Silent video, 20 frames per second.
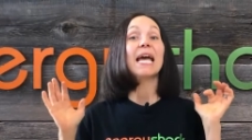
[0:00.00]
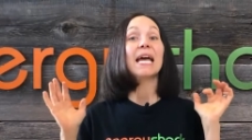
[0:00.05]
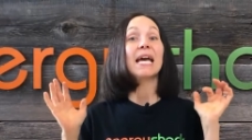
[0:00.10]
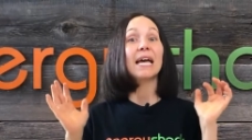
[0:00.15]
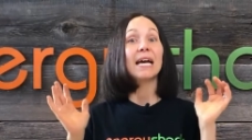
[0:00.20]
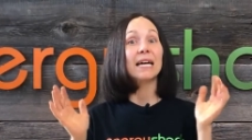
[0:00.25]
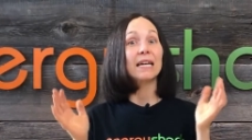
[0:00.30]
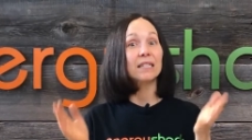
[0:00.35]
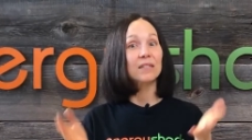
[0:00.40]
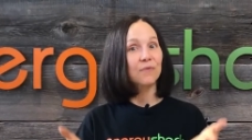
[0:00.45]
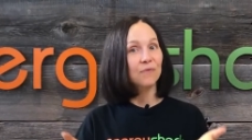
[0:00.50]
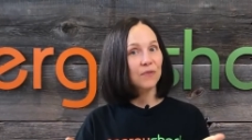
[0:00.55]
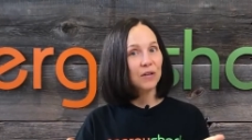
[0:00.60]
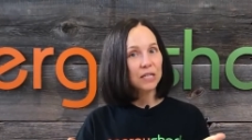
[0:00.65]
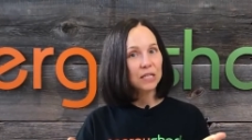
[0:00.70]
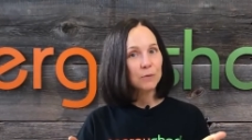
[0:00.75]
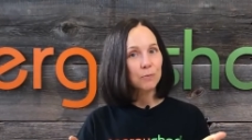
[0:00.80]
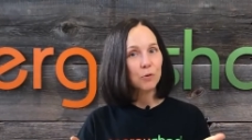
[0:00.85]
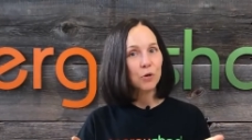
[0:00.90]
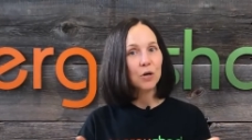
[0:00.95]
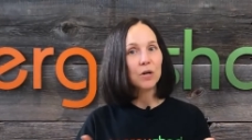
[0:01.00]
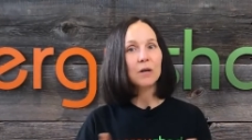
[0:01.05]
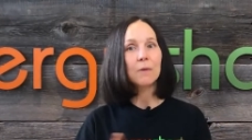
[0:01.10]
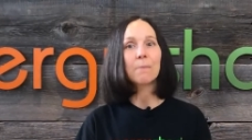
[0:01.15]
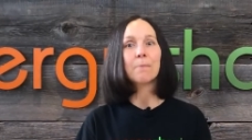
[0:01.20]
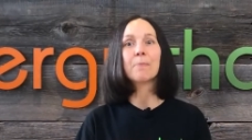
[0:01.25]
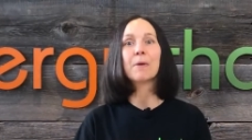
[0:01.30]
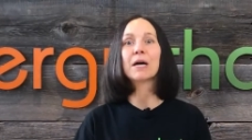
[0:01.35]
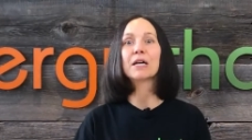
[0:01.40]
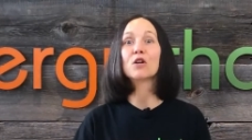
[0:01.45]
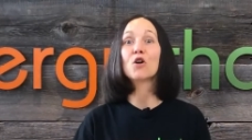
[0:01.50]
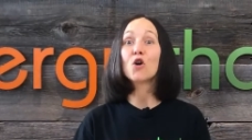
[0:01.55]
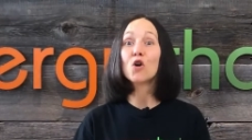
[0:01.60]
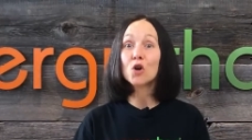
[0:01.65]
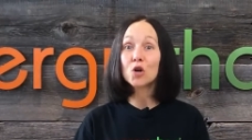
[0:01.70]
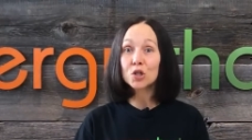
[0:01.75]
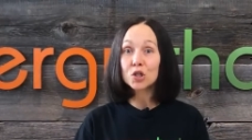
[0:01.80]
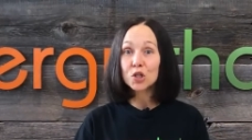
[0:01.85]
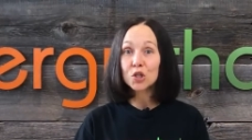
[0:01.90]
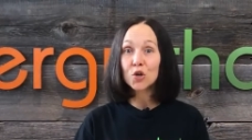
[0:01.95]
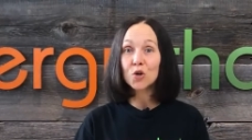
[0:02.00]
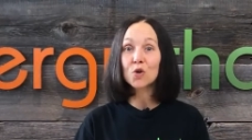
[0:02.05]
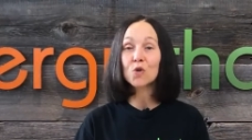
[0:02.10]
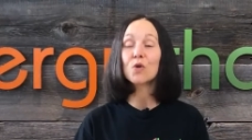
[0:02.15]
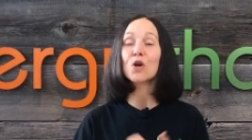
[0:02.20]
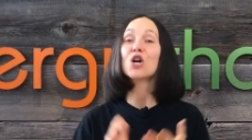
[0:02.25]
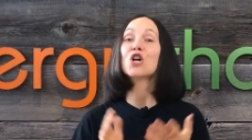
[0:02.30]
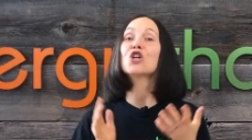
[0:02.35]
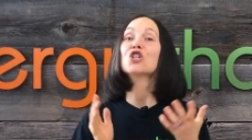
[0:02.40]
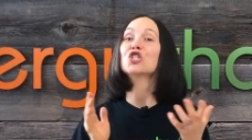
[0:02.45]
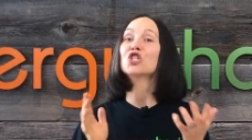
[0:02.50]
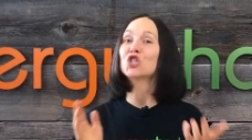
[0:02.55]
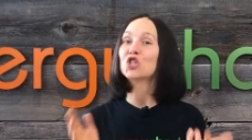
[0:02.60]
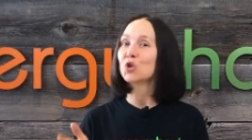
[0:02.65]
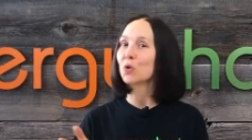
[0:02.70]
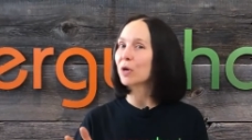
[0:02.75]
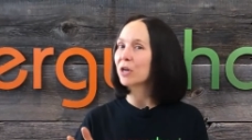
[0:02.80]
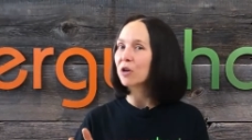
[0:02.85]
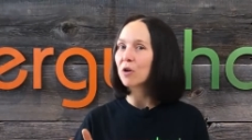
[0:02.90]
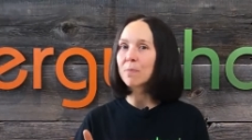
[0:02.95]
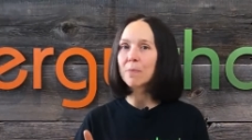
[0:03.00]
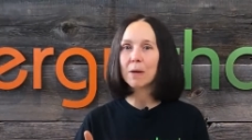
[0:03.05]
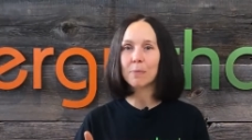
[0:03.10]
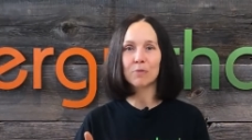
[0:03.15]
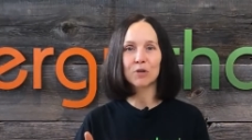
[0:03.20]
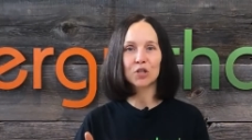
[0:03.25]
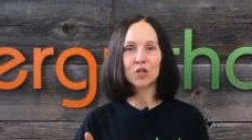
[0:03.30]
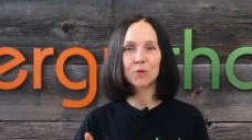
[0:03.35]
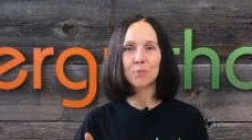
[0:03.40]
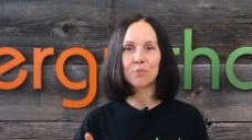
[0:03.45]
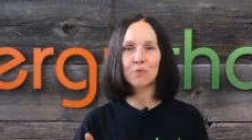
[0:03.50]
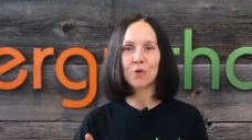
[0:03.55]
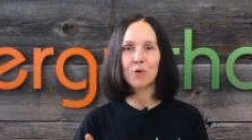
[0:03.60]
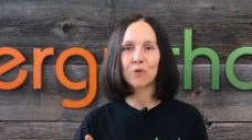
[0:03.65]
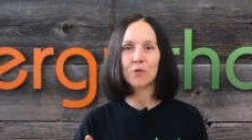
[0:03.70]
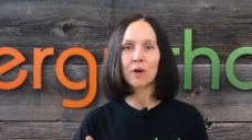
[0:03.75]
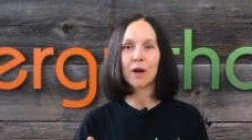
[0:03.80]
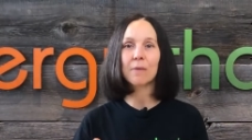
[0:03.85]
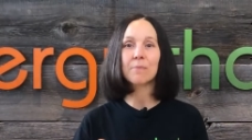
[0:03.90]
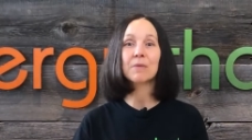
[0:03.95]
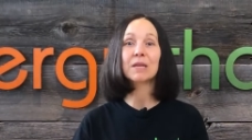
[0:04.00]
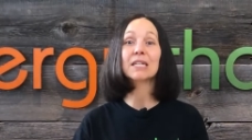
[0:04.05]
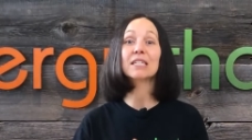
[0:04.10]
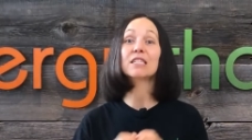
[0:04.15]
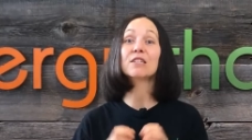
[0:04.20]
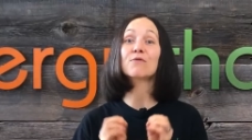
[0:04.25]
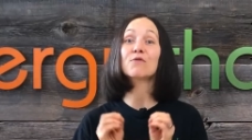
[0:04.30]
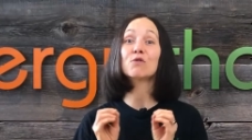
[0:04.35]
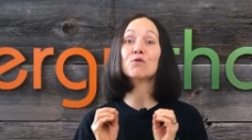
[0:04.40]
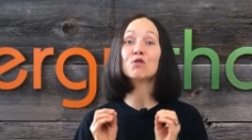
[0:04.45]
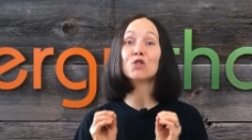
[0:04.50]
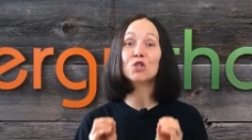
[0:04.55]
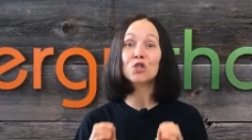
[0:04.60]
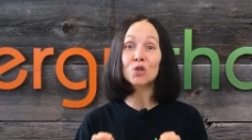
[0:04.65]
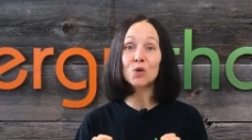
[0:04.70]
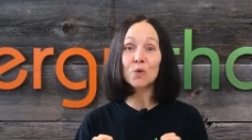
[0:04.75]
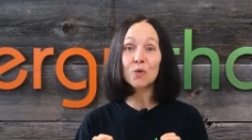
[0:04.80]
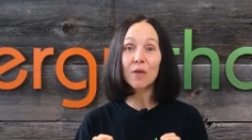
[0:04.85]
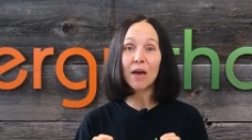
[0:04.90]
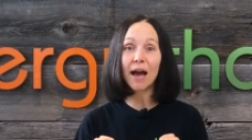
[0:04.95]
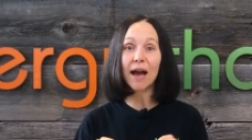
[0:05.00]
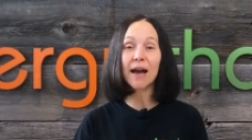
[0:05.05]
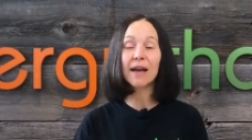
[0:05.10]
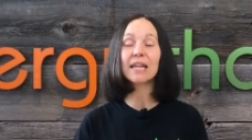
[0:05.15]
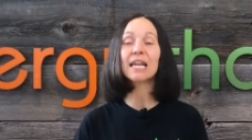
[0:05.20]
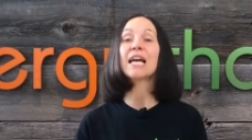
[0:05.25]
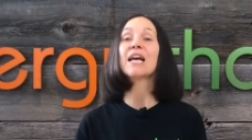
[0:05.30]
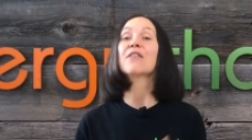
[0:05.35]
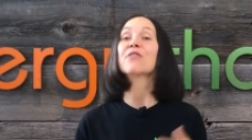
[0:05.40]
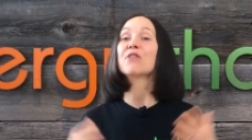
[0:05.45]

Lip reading: and Facebook, but also join our membership program, because if you do that,